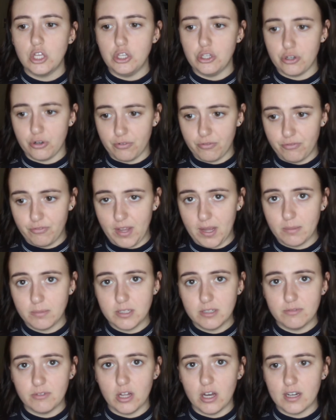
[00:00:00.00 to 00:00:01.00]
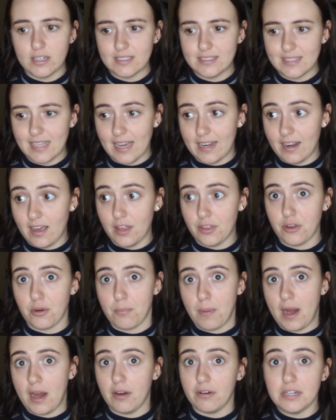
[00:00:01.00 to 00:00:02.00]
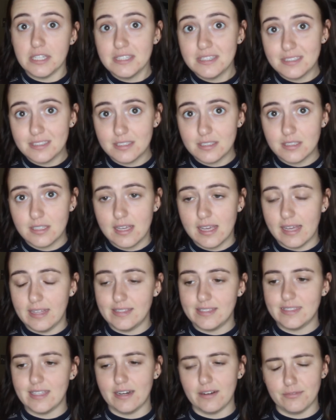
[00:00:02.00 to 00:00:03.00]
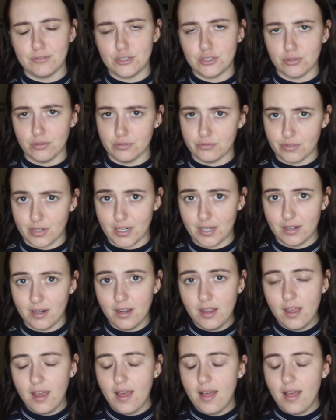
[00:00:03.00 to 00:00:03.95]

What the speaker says: your family vlogs at other parents instead of children.